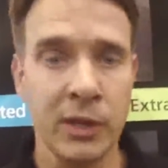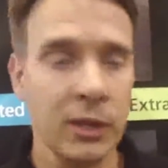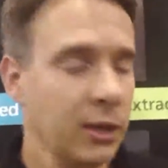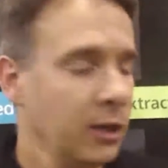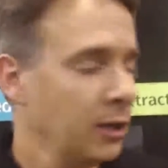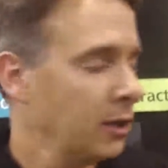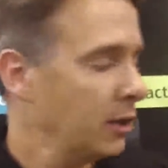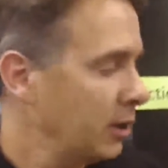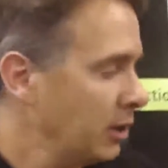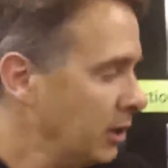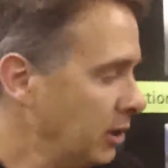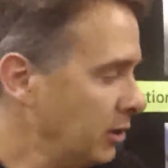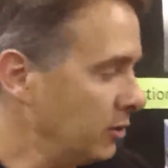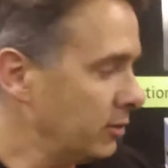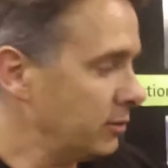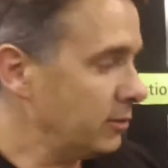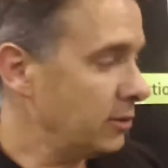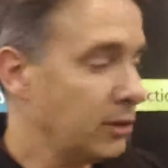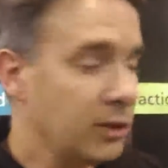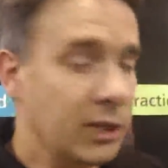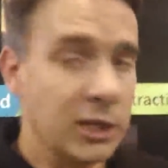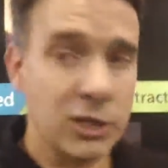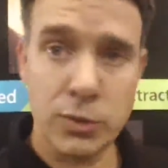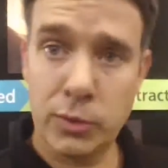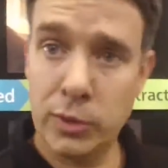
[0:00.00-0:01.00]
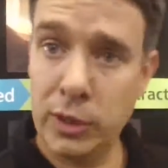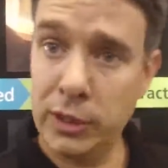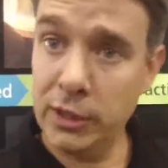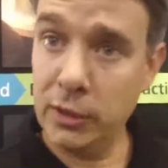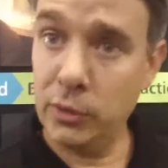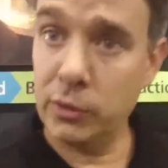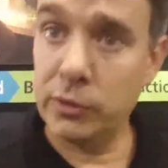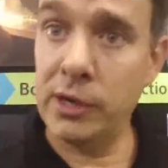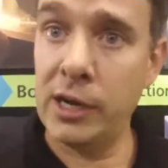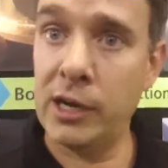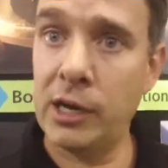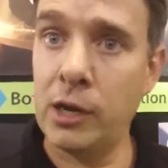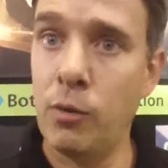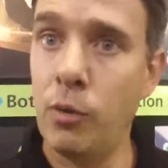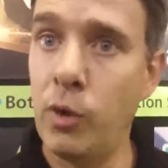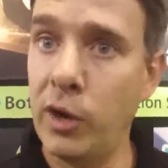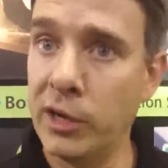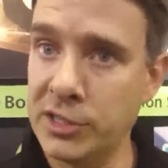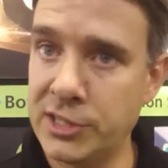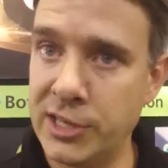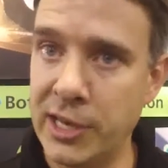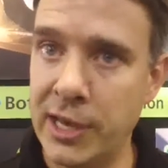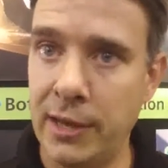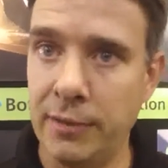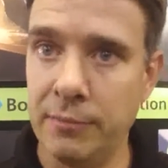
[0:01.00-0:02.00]
Okay. This one will run on
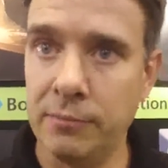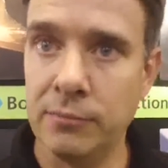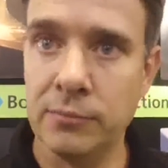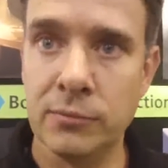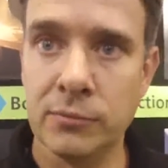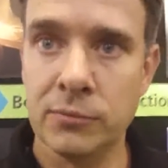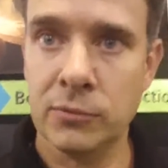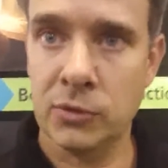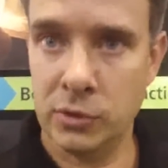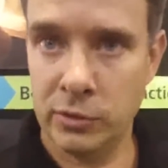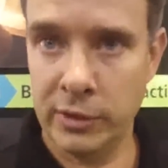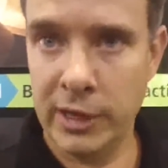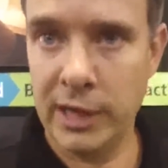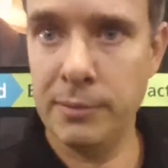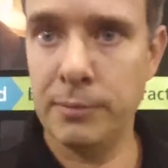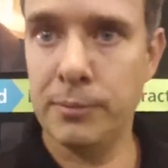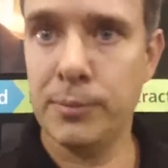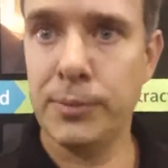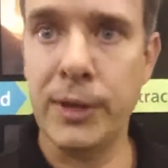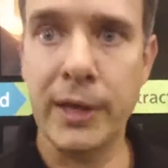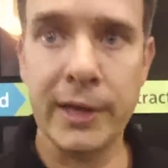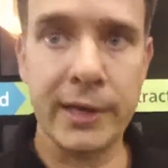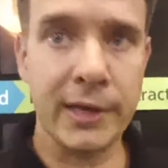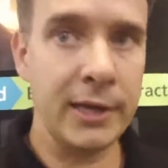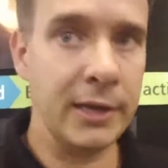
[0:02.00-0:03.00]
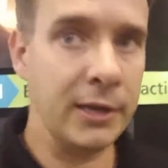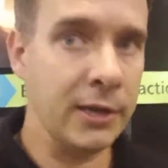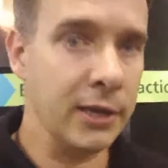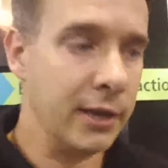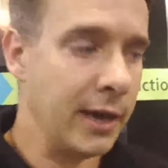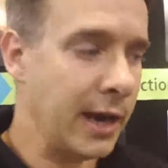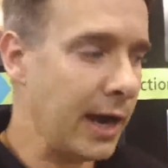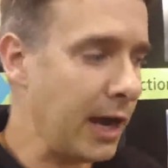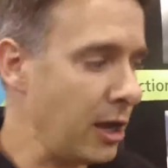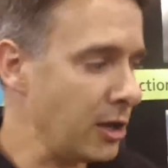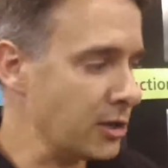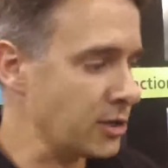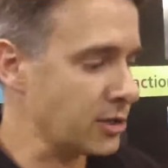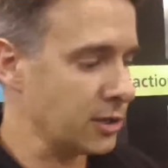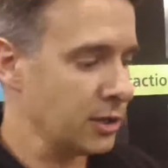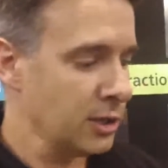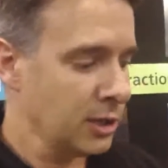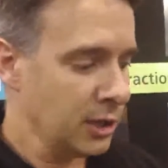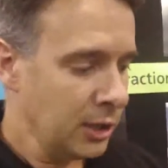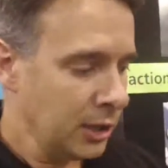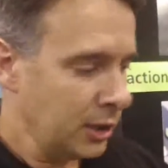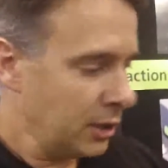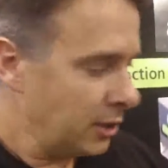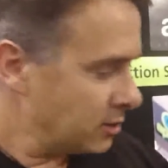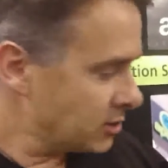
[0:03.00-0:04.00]
110. Right? Plug it into your house.
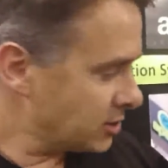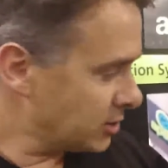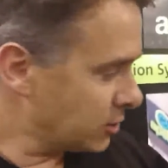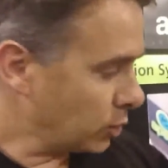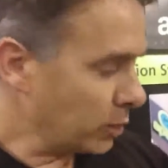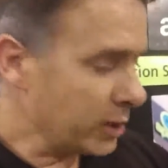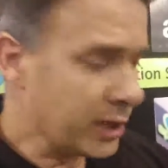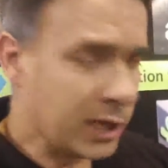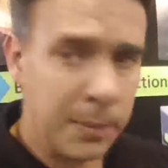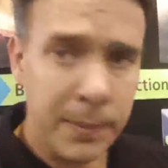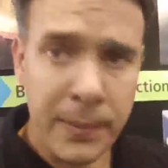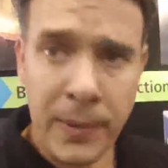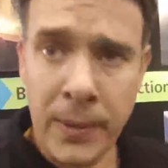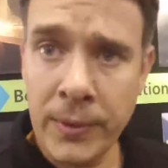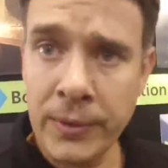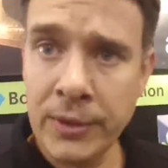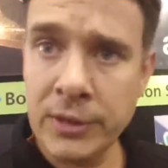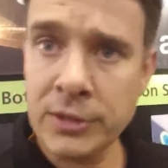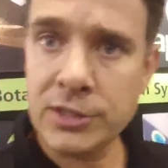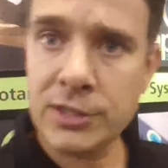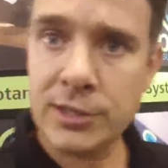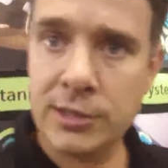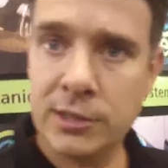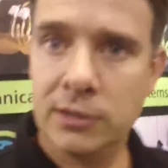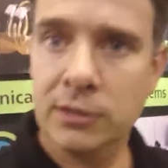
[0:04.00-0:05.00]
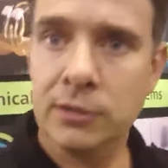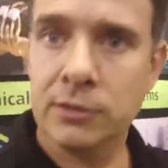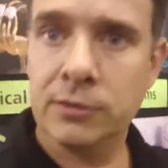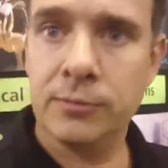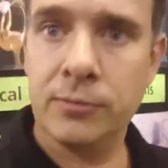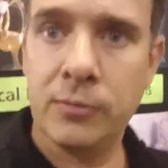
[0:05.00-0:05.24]
3 components.